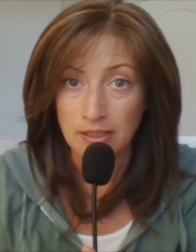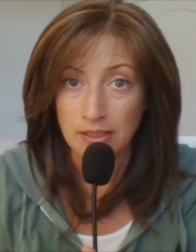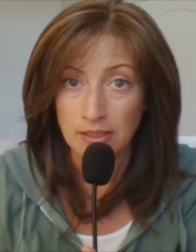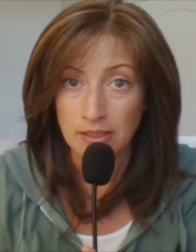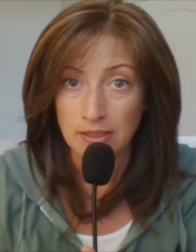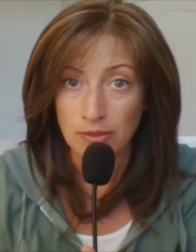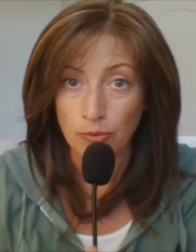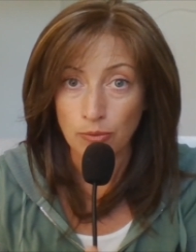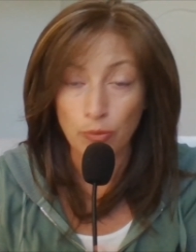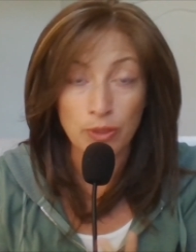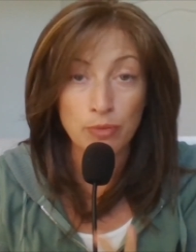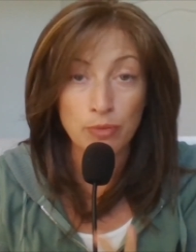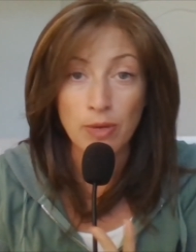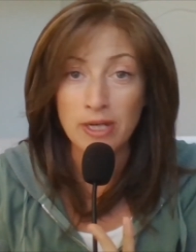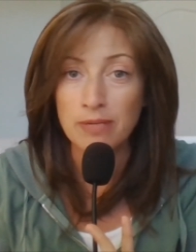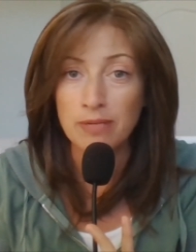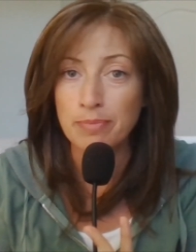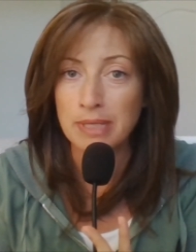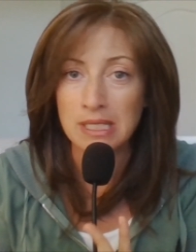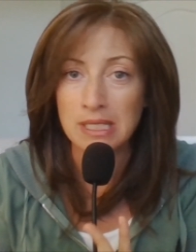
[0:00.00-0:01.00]
We want
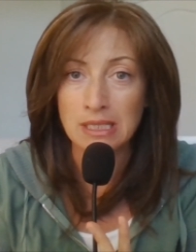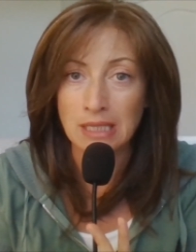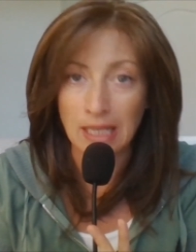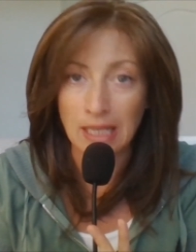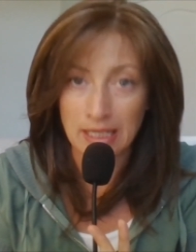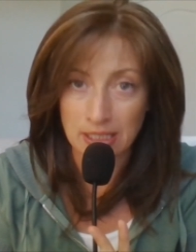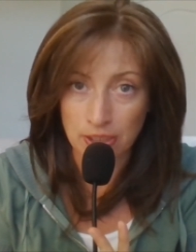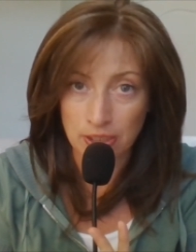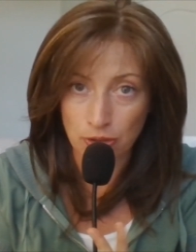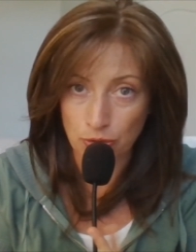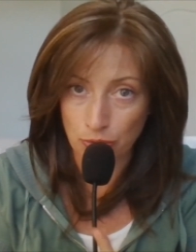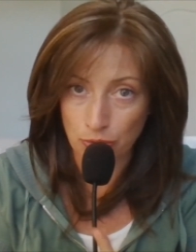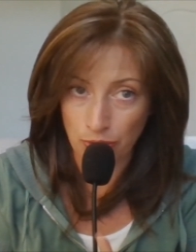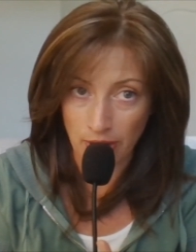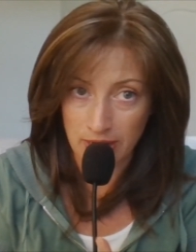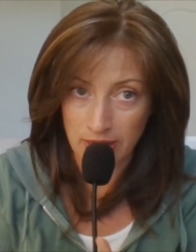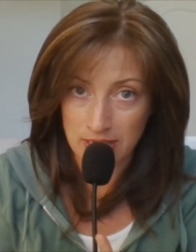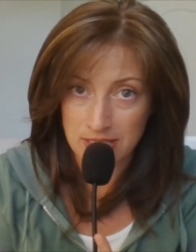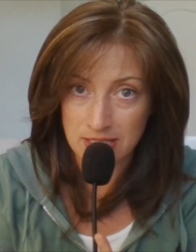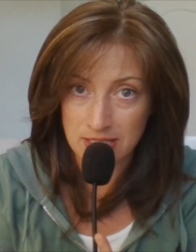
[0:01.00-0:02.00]
to be like
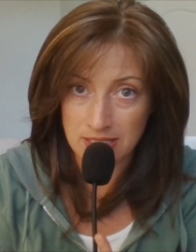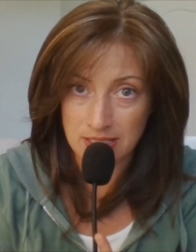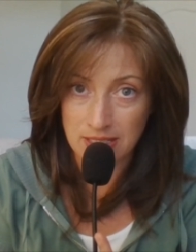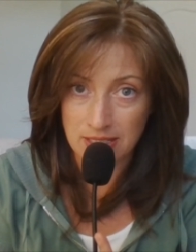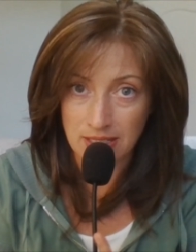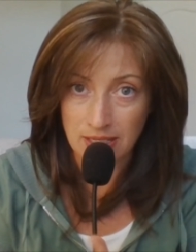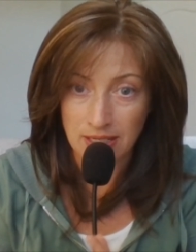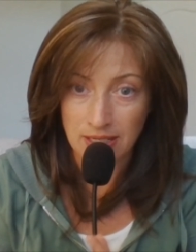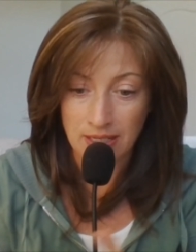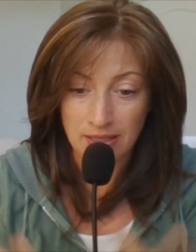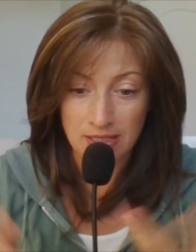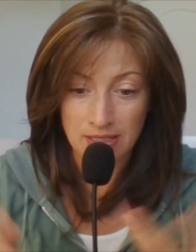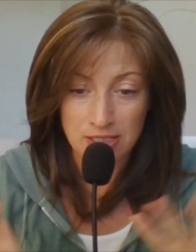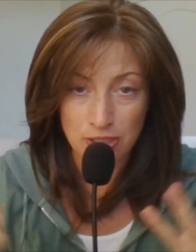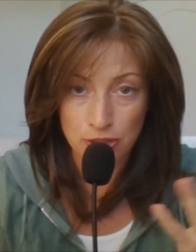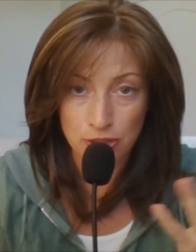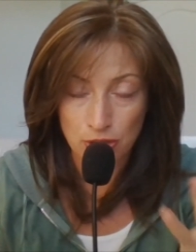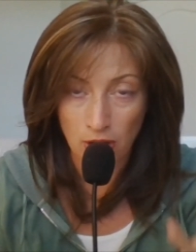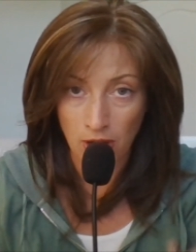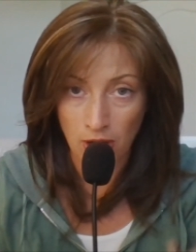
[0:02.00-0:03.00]
Christ. This
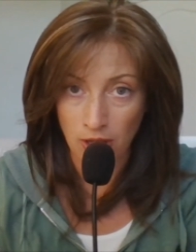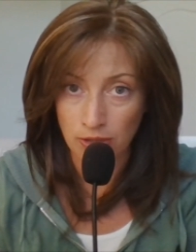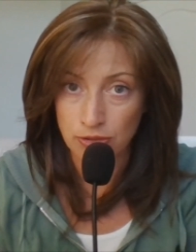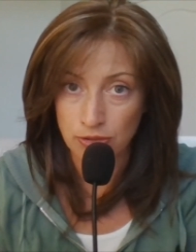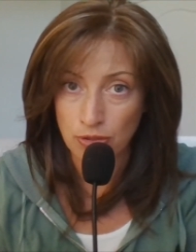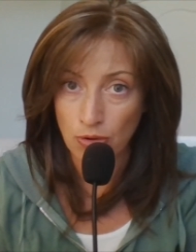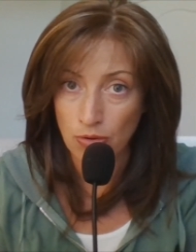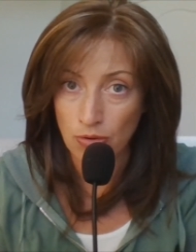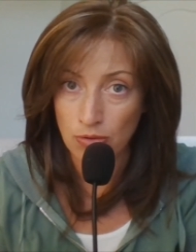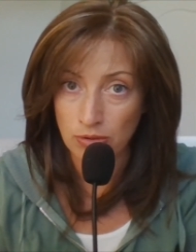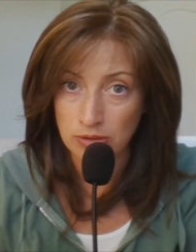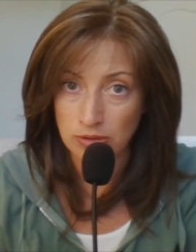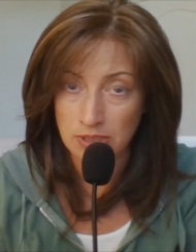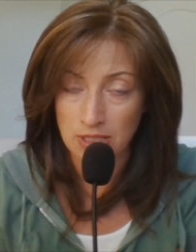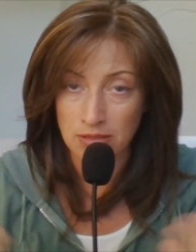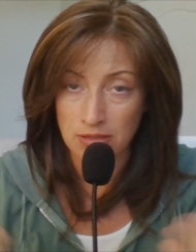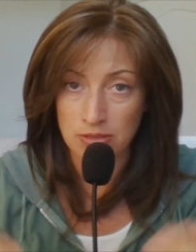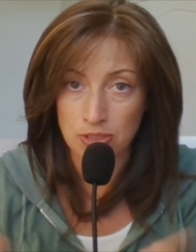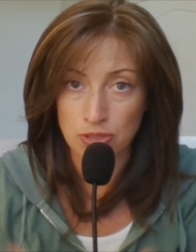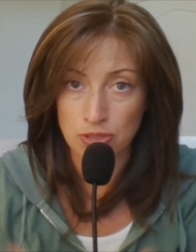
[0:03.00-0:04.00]
is all told in
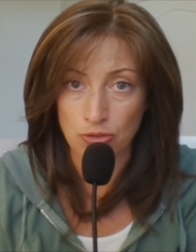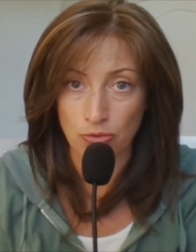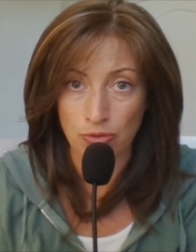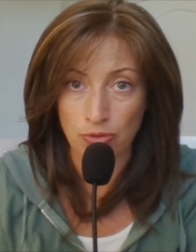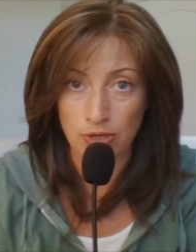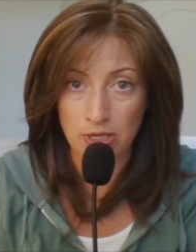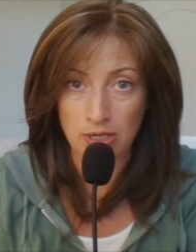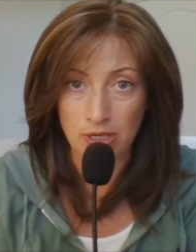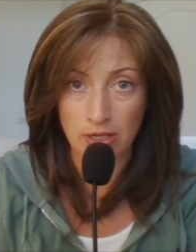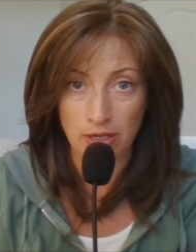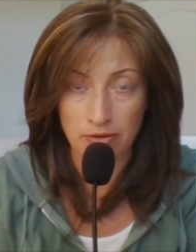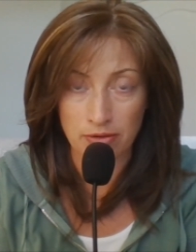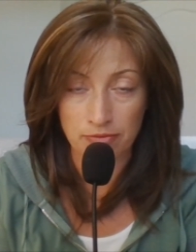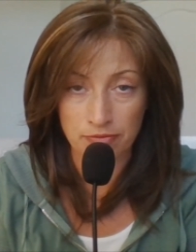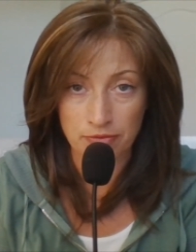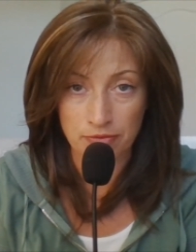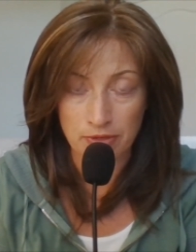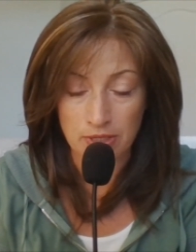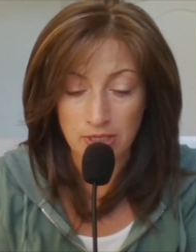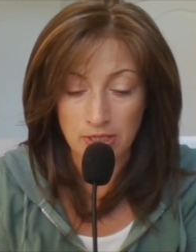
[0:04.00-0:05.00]
the story of
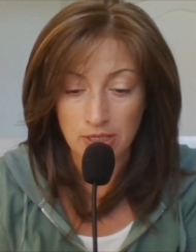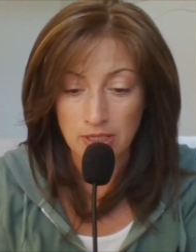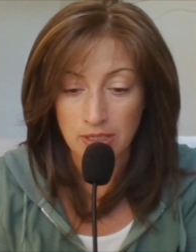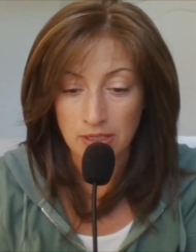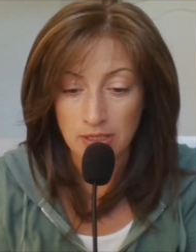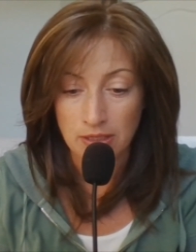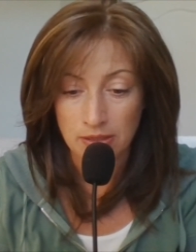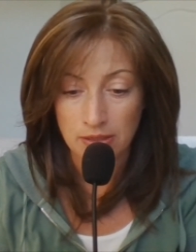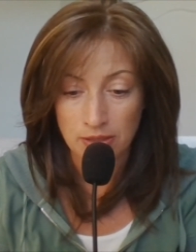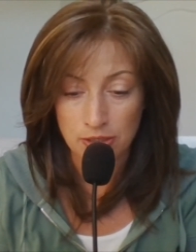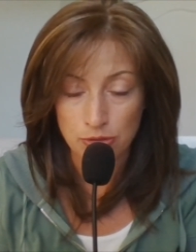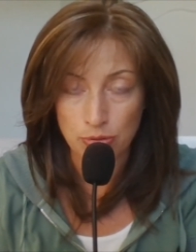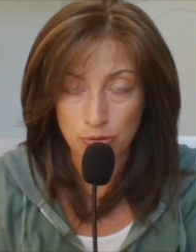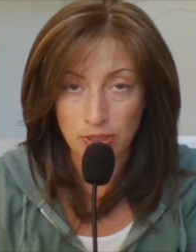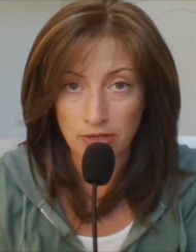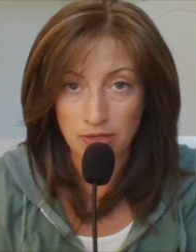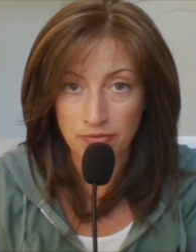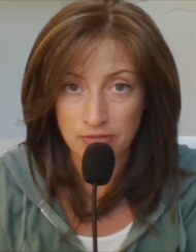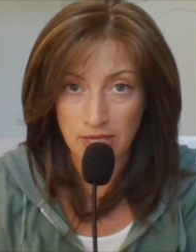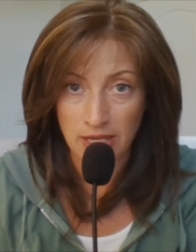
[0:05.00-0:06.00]
the tree
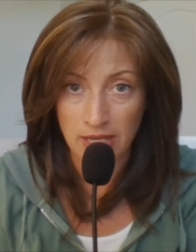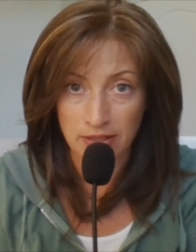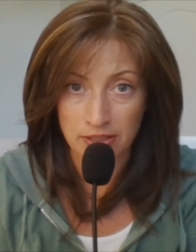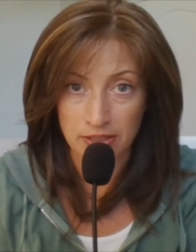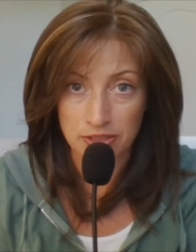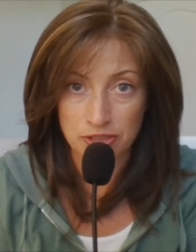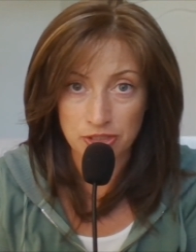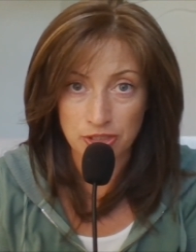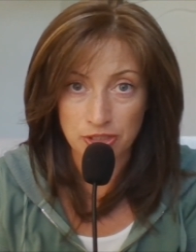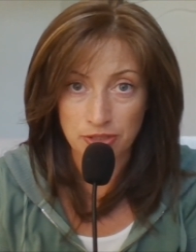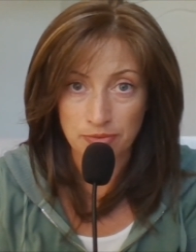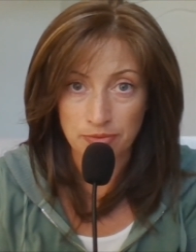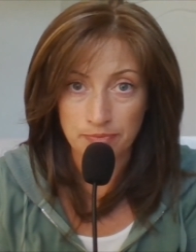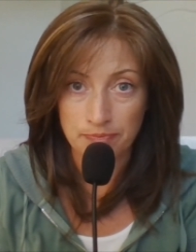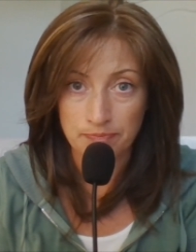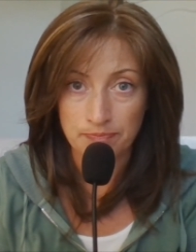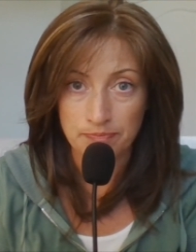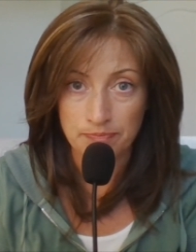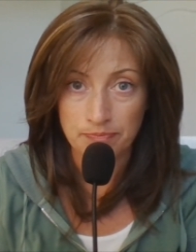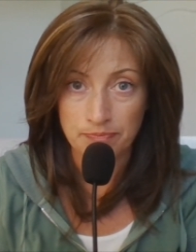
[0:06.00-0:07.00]
of knowledge.
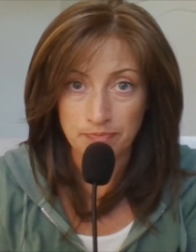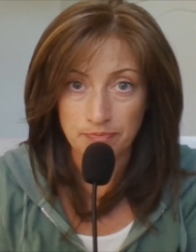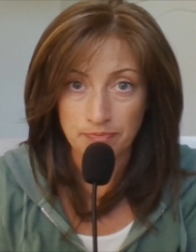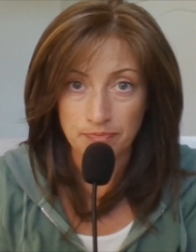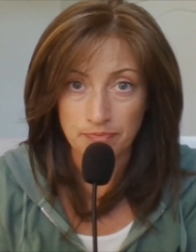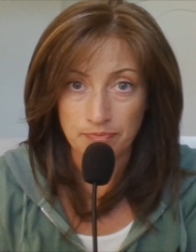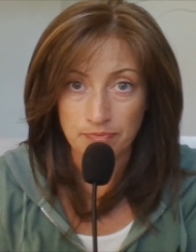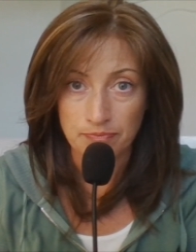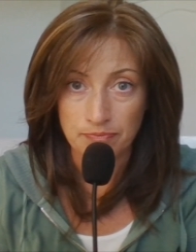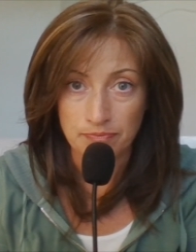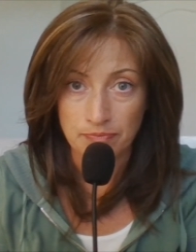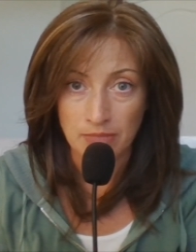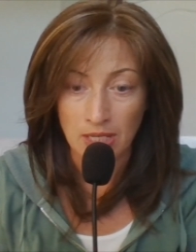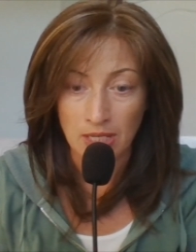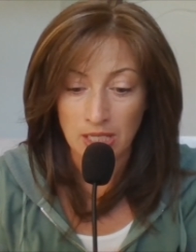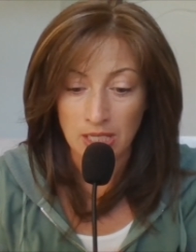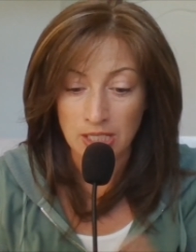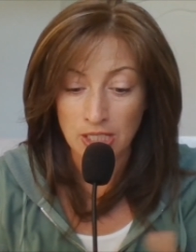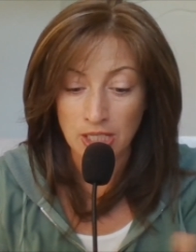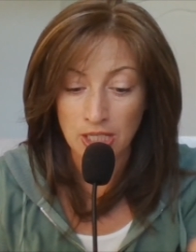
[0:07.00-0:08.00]

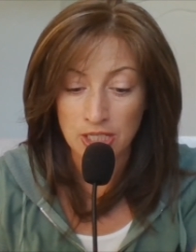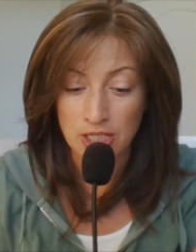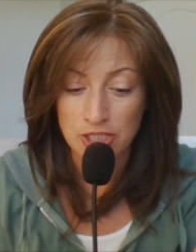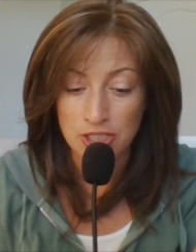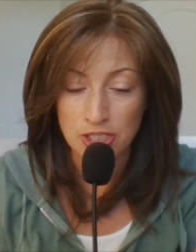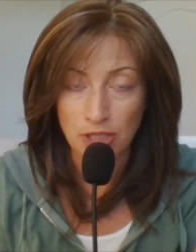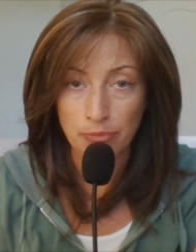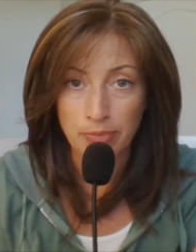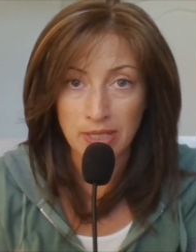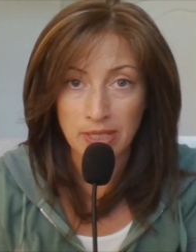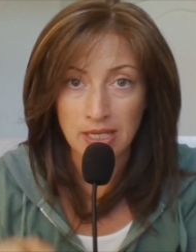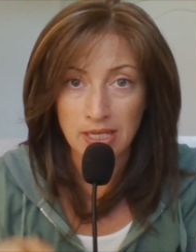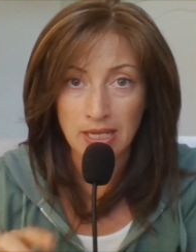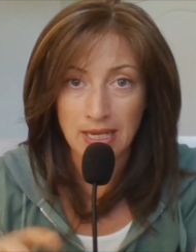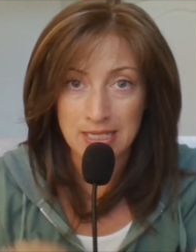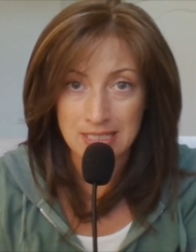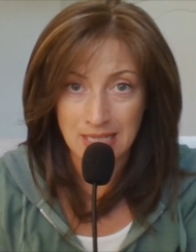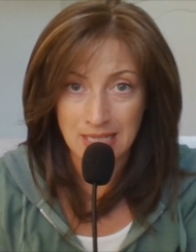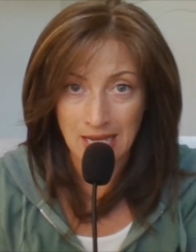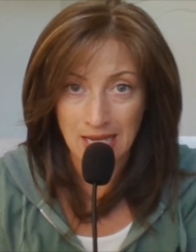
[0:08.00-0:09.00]
Ye shall be
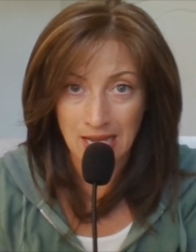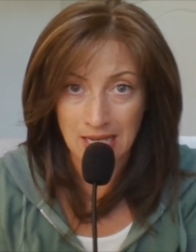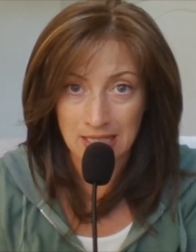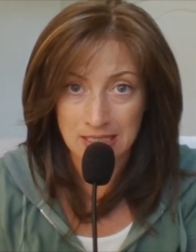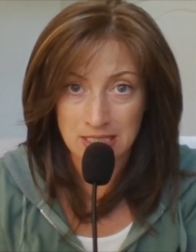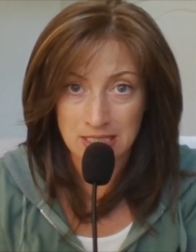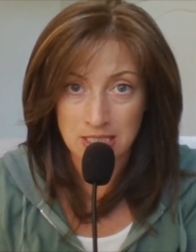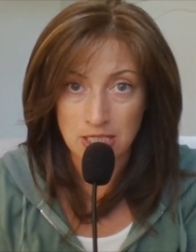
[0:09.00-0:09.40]
as gods,